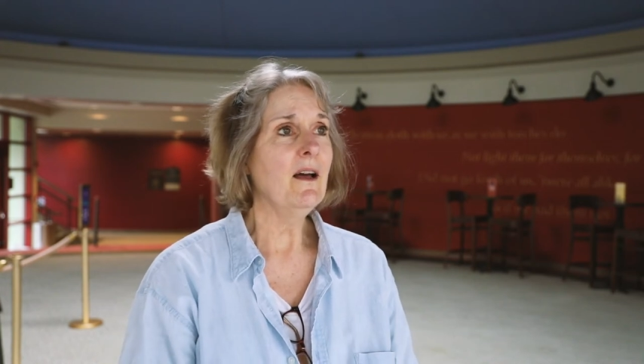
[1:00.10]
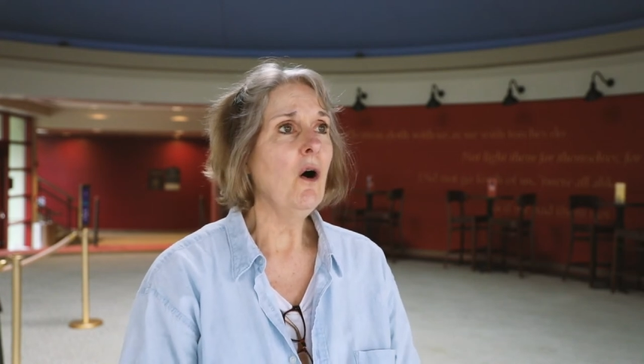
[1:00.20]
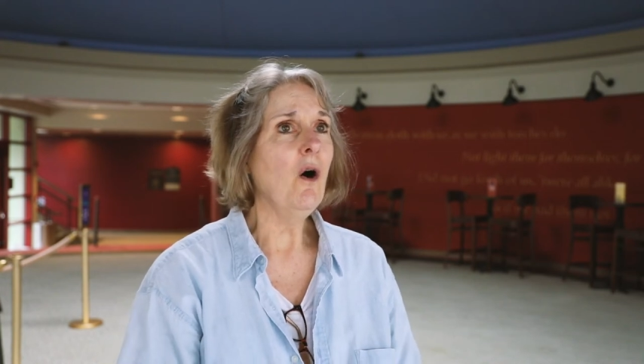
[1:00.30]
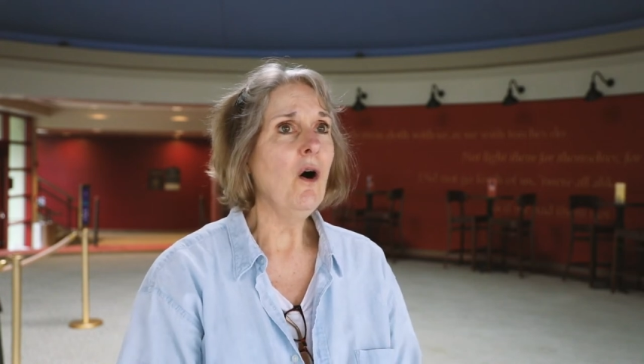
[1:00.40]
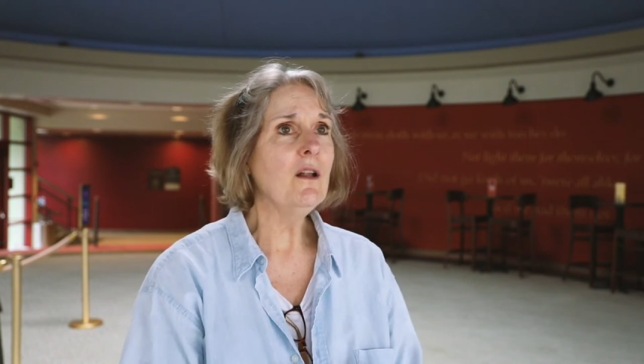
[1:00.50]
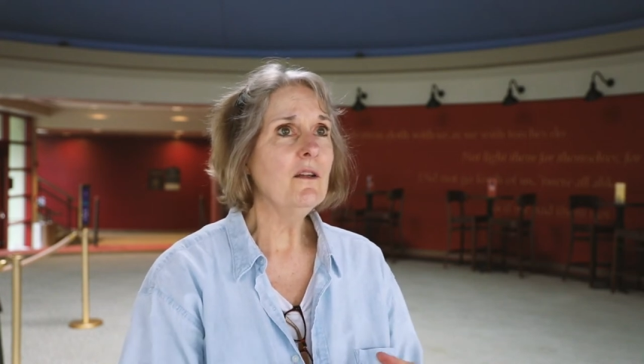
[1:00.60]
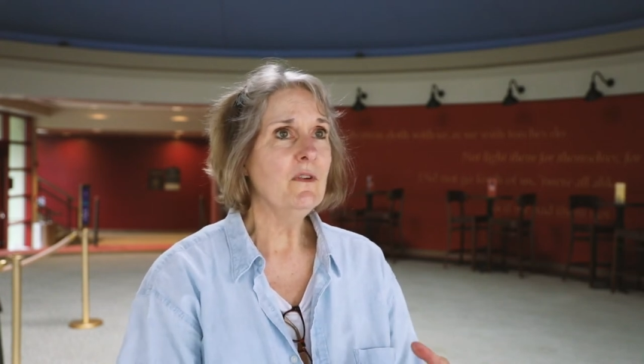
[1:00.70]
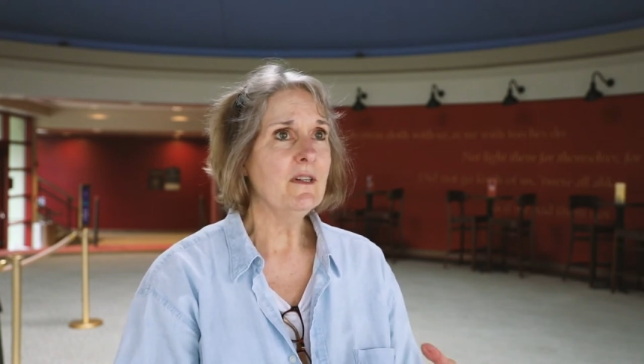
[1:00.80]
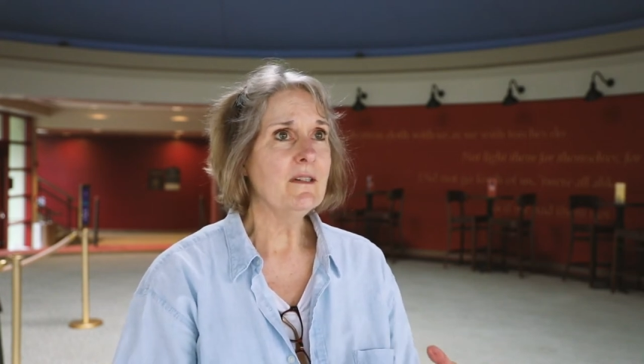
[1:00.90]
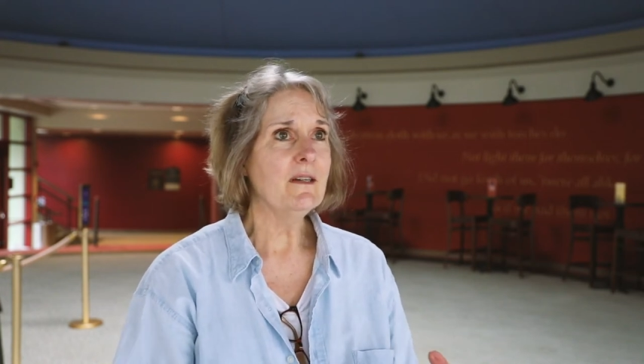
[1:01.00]
All of
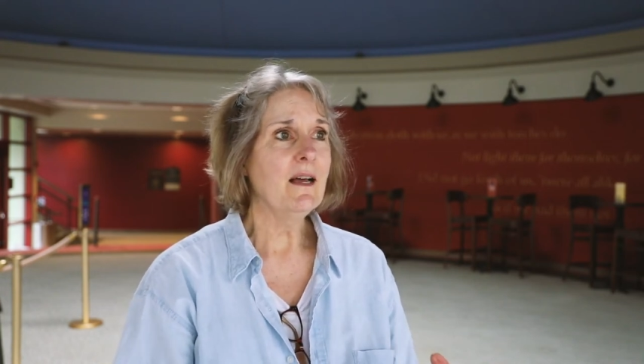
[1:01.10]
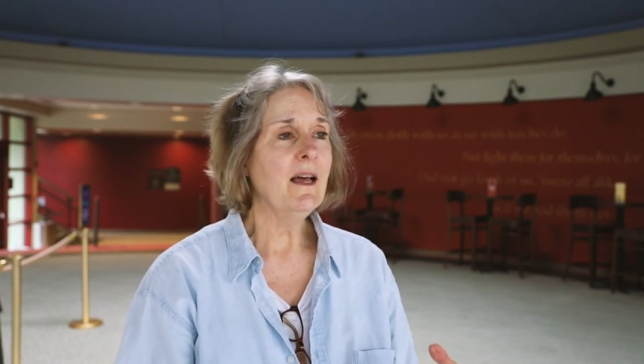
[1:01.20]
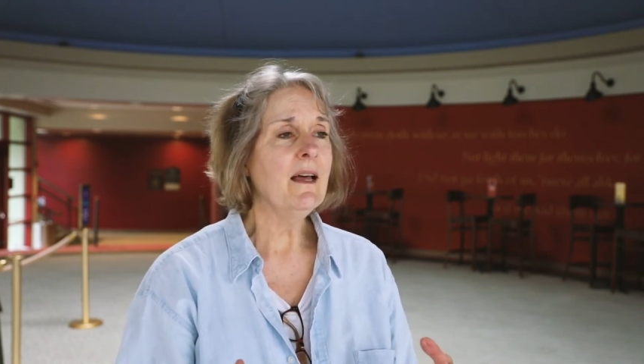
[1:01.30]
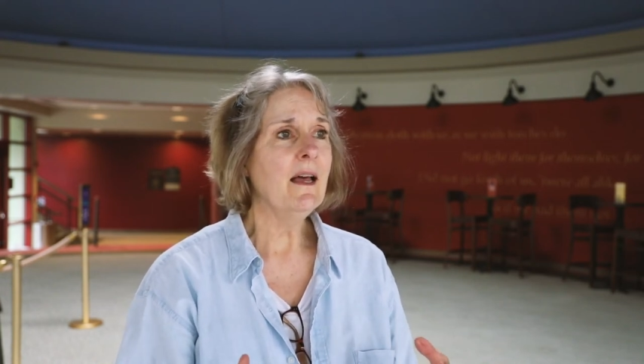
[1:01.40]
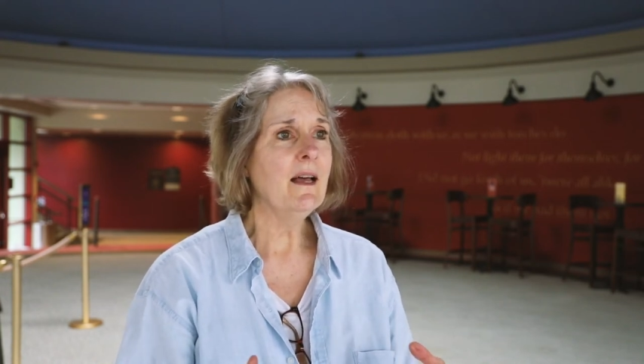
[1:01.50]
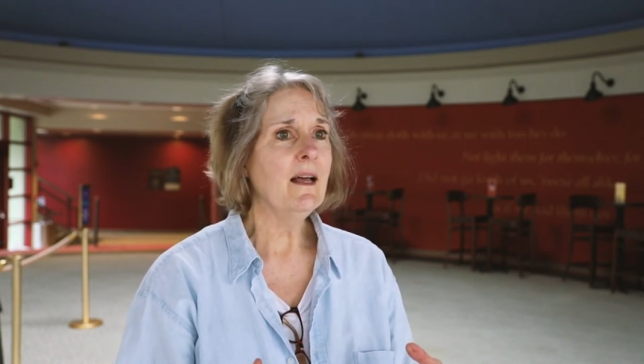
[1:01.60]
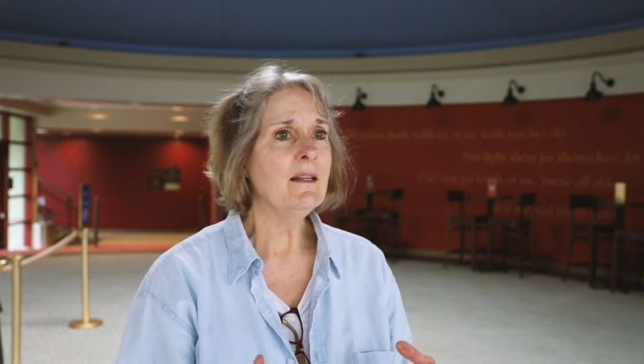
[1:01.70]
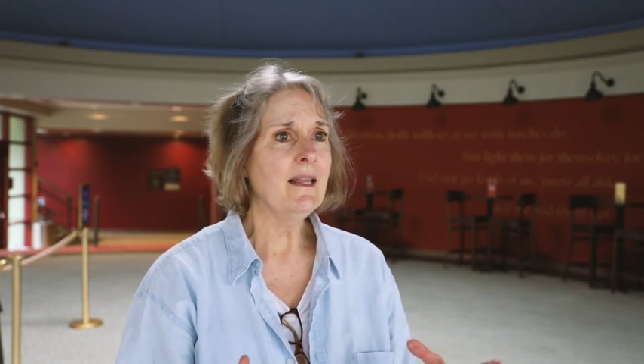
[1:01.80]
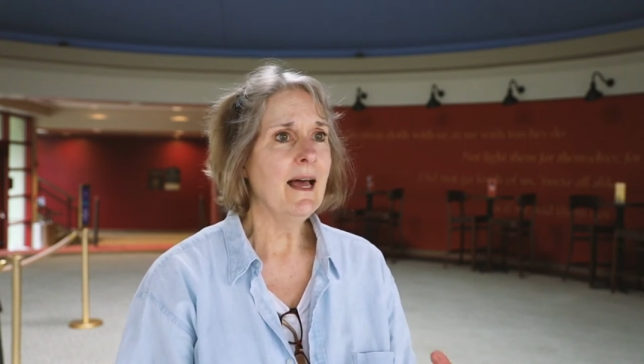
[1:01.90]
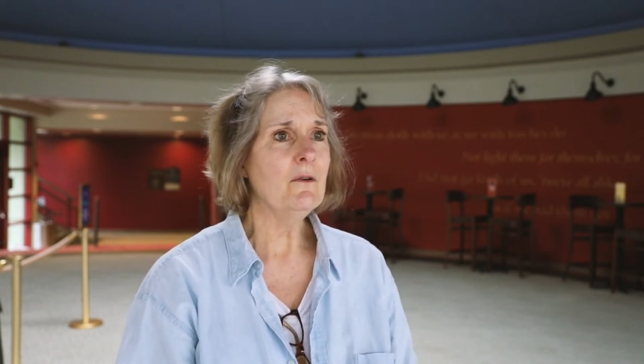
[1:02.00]
it
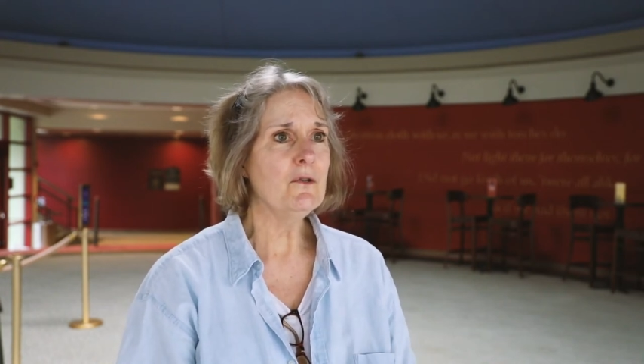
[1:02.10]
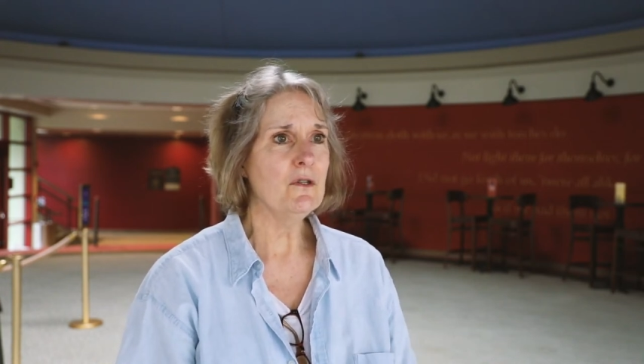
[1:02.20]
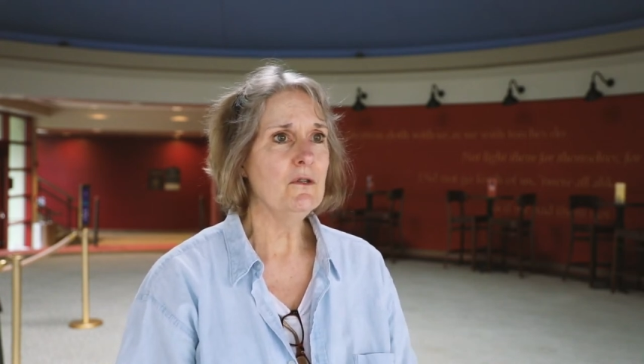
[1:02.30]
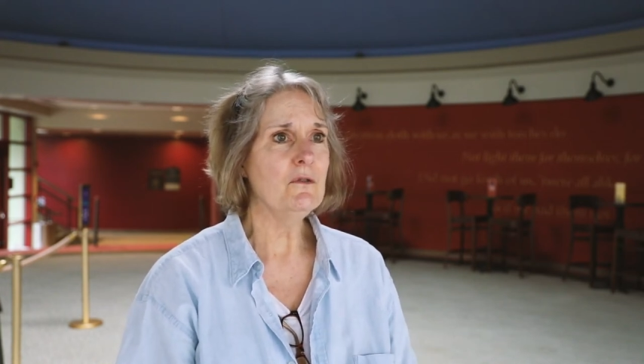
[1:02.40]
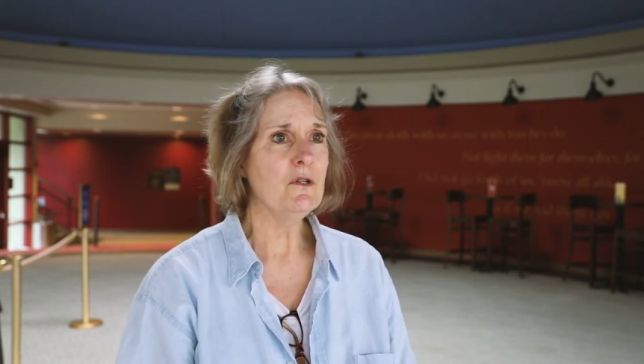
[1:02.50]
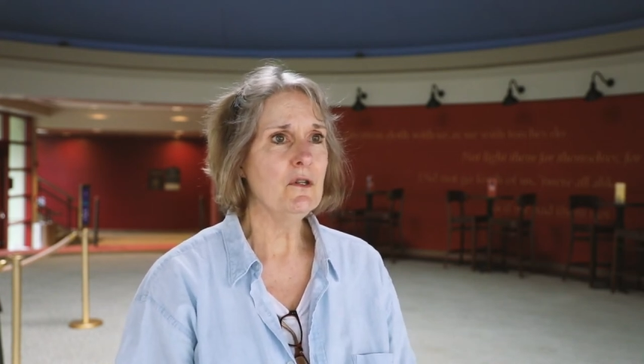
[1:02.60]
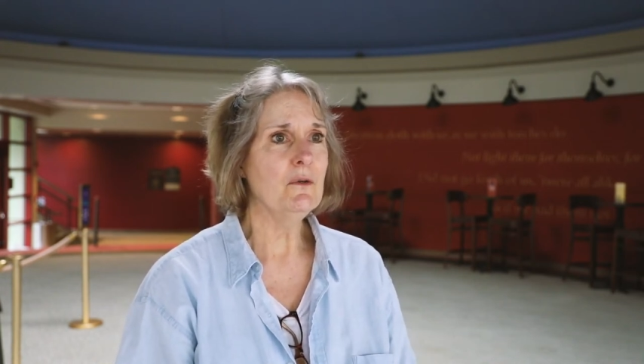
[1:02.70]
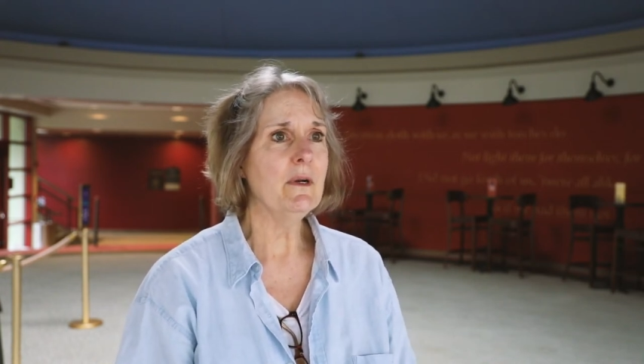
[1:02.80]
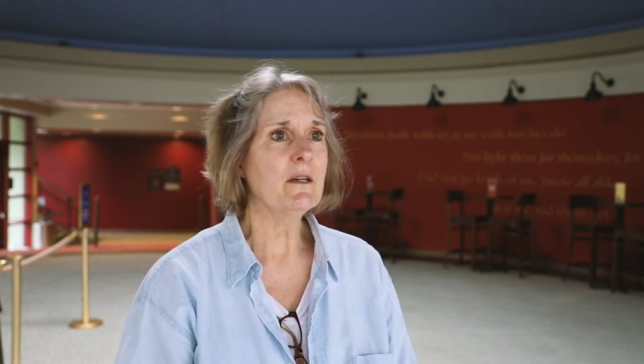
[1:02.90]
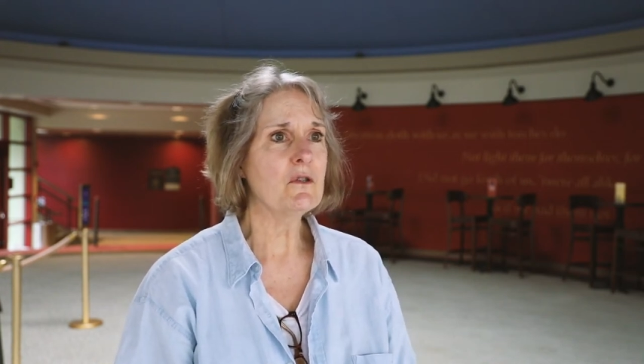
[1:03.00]
allows you
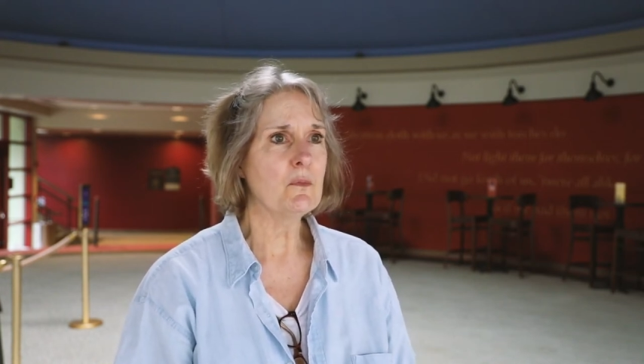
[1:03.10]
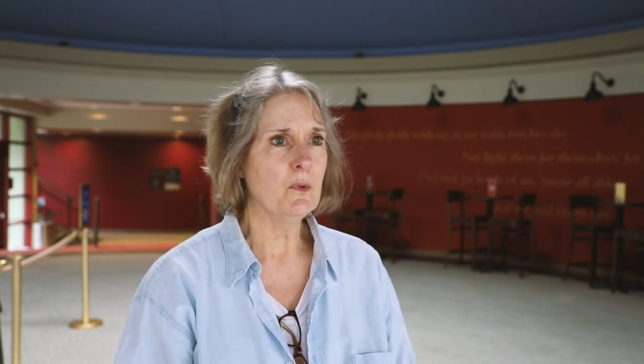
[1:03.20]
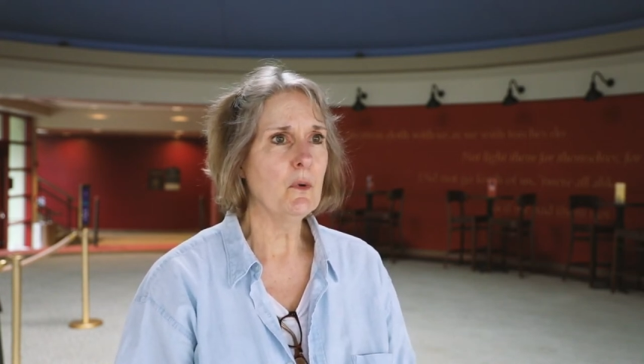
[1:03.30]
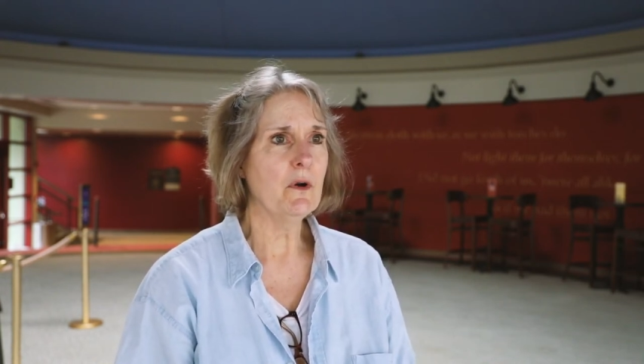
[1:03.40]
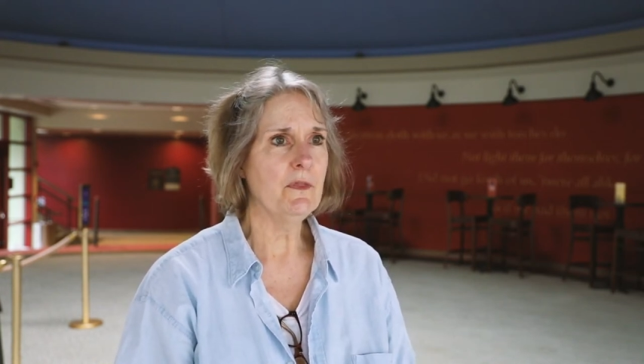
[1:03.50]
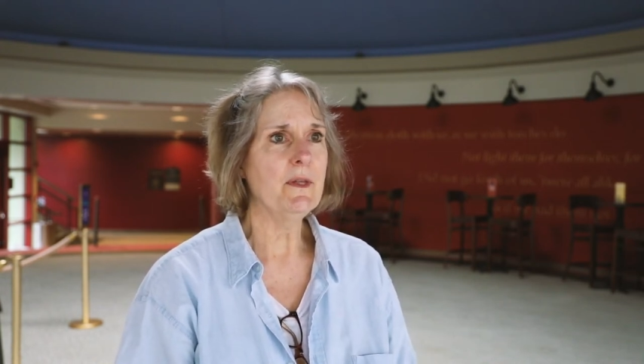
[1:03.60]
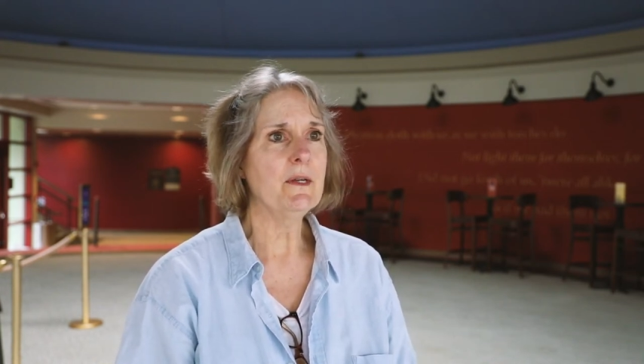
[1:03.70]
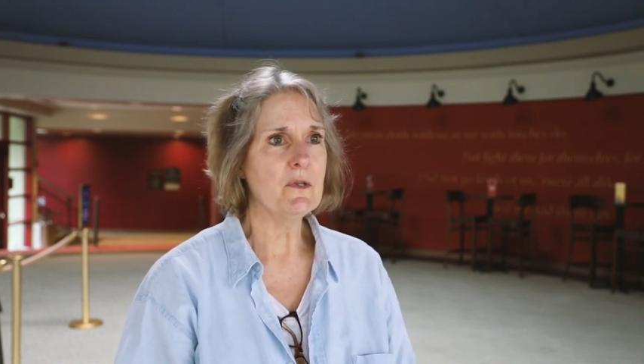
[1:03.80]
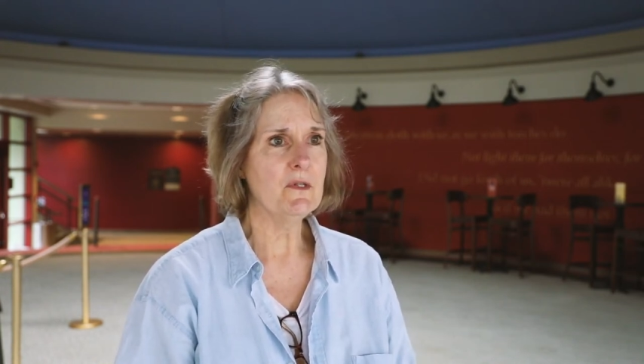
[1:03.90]
to explore things